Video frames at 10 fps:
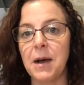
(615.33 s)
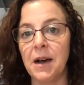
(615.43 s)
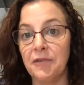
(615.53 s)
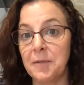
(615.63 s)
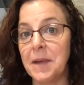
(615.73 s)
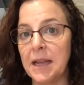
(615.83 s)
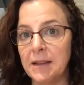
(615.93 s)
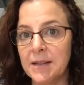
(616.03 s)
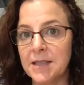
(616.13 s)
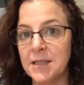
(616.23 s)
for me,
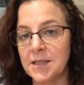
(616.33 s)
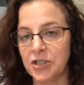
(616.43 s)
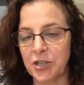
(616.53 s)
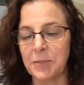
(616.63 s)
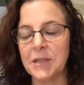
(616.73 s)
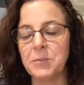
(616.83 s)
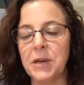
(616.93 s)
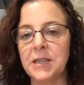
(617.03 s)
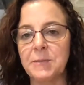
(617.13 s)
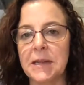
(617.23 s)
because the shipping's
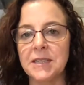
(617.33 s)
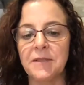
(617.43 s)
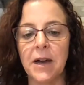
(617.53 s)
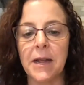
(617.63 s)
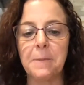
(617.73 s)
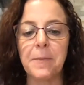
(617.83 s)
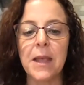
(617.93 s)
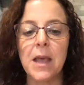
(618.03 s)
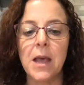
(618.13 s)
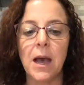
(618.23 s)
pretty expensive on it,
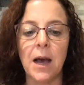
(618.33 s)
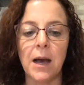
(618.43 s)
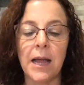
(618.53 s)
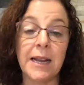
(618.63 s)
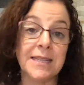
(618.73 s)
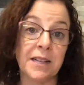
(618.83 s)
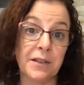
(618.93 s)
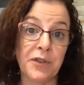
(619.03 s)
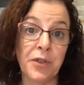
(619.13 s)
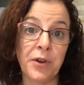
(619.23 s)
and I sell
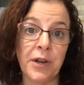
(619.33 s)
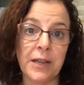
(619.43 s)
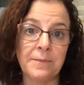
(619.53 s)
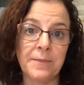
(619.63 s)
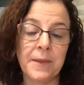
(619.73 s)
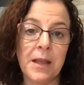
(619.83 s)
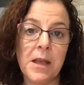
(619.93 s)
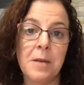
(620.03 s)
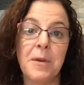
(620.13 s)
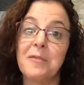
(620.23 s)
it for 30.
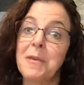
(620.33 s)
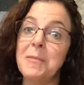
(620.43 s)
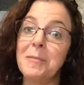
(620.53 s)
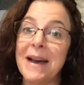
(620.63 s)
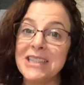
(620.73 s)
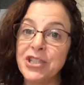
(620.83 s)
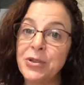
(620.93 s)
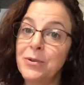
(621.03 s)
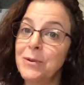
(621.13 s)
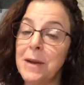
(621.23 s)
But if people buy
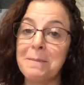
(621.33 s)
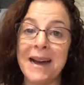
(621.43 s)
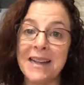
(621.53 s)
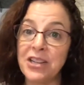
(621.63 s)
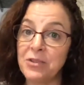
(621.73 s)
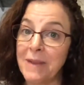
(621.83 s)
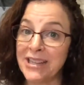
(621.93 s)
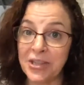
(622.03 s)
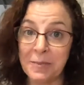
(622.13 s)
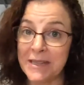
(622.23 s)
two, my
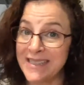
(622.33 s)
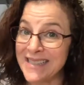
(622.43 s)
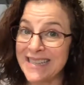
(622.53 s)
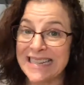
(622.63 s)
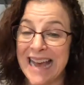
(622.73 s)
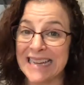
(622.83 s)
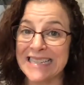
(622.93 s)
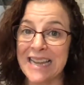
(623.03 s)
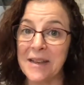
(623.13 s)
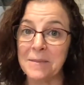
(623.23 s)
shipping is the exact
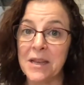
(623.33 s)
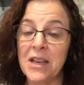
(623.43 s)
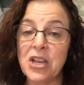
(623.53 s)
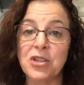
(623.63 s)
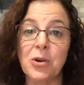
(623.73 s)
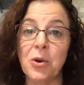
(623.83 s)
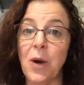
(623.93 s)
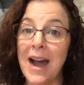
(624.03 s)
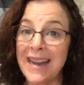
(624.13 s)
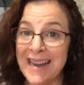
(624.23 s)
same.
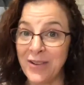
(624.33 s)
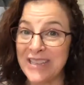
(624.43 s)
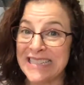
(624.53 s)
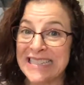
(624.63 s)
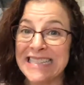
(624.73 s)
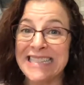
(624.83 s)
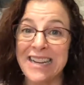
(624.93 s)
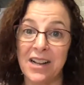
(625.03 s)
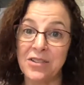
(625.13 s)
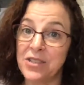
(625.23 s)
So I now get
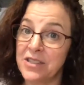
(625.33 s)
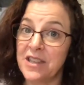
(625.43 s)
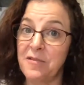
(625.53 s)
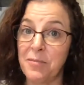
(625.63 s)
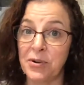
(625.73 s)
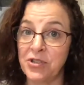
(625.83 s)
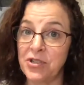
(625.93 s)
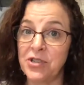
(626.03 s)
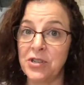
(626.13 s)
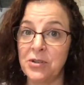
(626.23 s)
$60 because they've
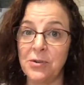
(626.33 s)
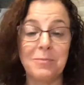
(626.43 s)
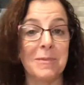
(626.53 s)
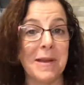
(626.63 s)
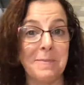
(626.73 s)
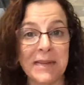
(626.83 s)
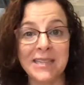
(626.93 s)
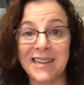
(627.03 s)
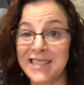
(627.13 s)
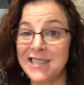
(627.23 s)
purchased two, but my base
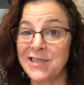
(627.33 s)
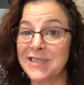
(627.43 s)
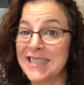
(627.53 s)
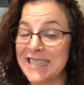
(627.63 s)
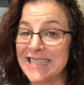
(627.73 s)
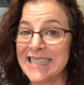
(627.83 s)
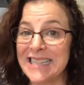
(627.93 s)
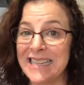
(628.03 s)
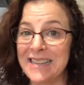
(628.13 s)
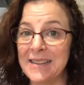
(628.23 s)
cost is only
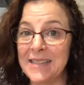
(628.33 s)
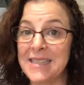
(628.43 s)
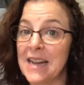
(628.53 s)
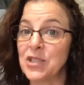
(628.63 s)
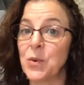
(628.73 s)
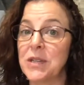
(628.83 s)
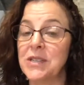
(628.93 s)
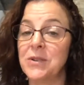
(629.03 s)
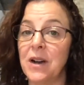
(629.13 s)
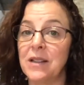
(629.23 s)
$16. It's not
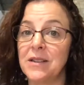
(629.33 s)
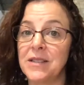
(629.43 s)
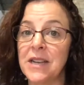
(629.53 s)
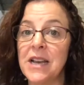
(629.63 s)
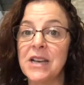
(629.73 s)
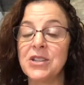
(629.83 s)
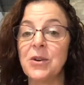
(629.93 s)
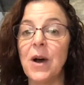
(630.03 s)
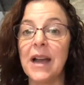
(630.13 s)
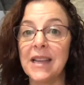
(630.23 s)
$22.
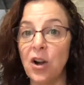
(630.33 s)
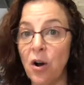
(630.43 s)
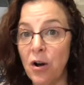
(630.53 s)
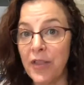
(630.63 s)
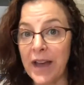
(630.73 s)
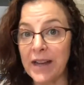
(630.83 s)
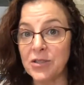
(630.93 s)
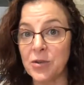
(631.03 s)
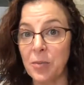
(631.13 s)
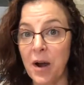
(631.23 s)
So I get all that
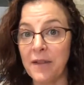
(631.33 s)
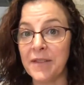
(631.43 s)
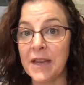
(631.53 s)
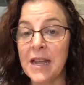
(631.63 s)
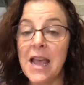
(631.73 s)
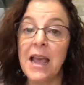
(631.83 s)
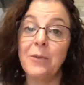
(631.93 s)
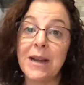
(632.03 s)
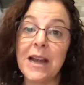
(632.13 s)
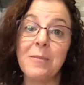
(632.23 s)
extra profit. And
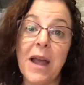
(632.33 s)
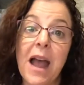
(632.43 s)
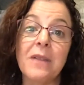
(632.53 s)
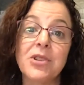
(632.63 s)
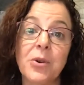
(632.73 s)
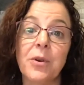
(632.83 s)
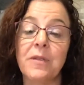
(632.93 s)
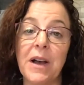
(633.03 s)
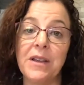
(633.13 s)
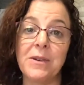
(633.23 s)
right now my average order
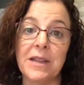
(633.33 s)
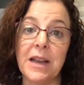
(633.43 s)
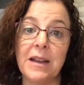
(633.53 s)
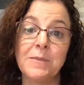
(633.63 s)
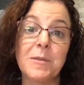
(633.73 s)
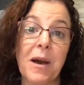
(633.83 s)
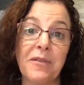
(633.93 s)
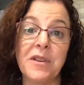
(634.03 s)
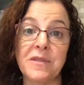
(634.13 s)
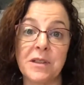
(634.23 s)
value on that item is about
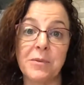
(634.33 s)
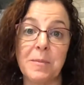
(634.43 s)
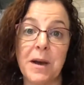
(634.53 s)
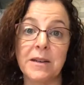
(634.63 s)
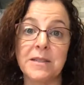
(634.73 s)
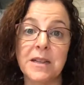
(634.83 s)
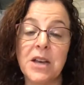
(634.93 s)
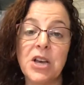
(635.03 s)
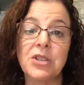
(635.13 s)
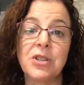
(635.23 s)
$53.
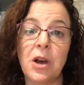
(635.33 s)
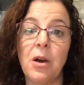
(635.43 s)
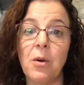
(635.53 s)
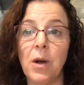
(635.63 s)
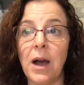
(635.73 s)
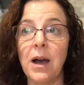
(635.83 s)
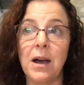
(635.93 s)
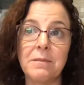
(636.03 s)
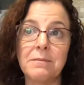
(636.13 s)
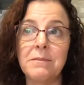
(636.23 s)
So,
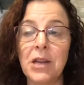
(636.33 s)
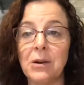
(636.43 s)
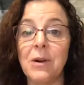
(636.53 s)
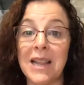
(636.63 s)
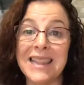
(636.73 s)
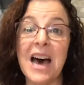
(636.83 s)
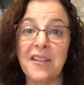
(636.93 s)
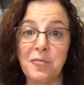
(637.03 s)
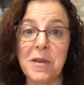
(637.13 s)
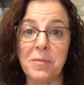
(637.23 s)
a lot
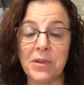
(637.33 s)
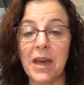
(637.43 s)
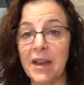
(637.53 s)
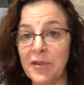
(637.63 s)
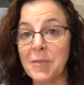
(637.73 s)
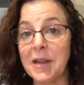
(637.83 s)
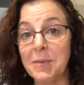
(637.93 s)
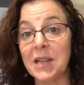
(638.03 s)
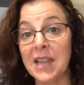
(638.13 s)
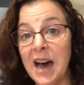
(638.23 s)
of people, not everybody,
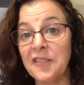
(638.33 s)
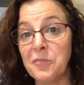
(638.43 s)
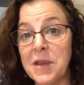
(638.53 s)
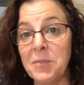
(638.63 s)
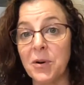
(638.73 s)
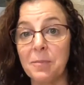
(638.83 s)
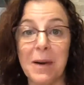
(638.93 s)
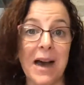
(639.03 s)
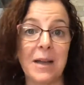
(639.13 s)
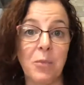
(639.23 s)
but a lot of people
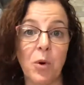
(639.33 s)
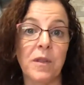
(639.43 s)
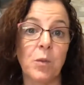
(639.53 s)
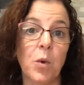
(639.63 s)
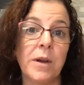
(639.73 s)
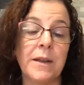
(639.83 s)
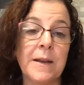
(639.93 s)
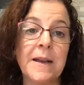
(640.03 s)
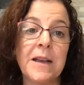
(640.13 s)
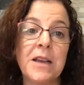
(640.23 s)
buy more than one.
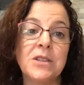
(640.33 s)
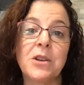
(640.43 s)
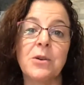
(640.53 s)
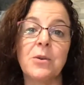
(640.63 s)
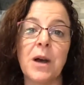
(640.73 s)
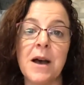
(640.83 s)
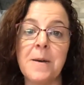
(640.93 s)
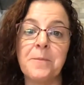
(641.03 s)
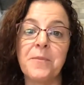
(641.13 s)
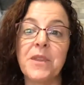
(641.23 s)

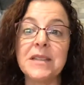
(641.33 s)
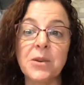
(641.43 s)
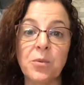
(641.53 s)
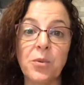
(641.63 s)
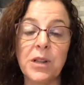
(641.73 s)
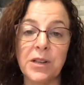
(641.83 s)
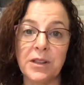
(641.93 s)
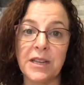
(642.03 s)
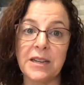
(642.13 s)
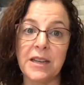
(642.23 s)
So, that's a really
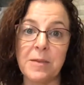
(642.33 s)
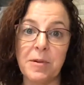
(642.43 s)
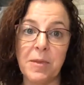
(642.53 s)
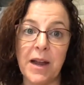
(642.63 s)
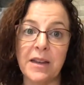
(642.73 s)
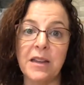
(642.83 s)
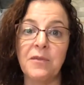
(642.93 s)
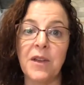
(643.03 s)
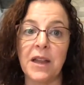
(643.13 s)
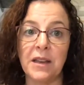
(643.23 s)
good thing to keep in
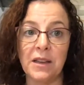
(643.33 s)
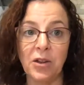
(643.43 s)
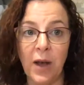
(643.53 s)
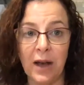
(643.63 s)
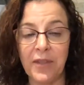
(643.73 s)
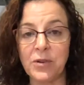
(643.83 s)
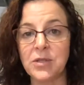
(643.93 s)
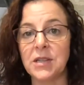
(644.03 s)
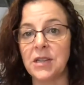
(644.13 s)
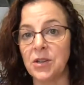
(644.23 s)
mind. And you have
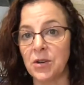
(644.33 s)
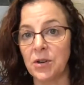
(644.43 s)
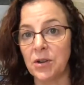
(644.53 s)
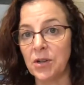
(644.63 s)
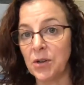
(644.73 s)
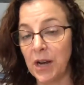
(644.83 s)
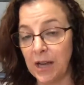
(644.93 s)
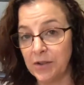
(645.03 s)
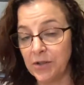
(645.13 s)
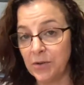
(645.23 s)
those you can
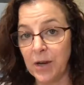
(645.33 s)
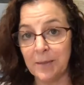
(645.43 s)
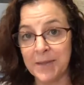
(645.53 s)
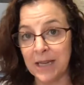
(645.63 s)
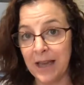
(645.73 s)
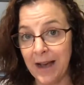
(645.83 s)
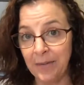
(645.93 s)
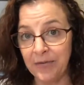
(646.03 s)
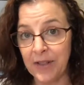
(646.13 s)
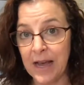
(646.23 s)
either do an upsell
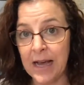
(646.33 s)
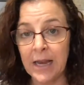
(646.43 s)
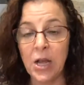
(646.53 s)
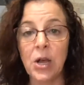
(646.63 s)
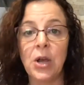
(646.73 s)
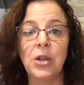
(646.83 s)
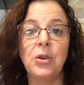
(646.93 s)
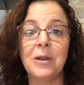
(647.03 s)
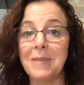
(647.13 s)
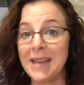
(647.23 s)
app for that. You
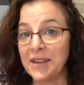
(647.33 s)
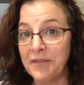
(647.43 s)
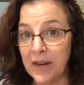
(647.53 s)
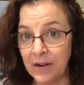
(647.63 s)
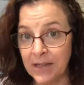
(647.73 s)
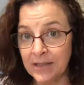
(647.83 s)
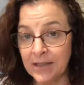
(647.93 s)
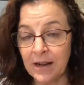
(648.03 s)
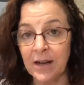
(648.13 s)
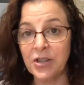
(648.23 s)
can make it a variant
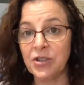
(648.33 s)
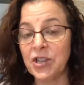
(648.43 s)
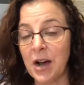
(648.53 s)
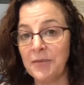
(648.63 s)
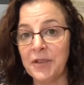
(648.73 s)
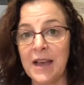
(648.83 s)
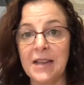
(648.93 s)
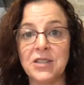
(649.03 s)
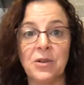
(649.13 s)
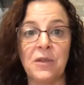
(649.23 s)
on your shop for
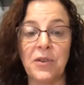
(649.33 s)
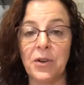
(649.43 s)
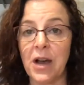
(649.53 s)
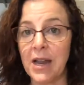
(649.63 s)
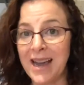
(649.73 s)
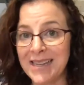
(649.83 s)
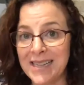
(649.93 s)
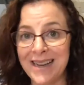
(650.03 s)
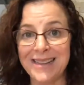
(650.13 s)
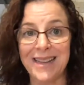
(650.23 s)
that. So if you're not high
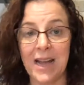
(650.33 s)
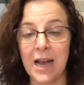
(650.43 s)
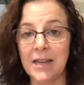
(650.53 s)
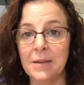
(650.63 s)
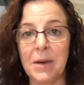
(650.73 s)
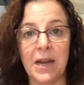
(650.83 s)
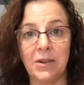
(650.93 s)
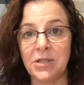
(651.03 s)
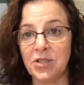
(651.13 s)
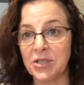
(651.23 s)
tech like I am, I
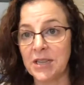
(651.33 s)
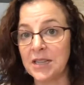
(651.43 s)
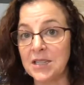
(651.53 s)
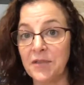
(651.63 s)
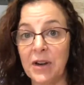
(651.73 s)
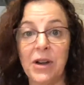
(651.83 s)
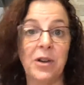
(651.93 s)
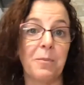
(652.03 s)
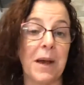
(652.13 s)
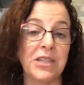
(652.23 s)
always just say it's a variant,
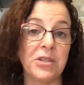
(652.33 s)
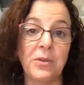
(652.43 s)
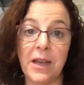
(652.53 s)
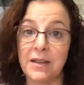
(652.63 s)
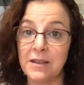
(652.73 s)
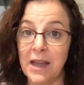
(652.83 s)
or buy two, get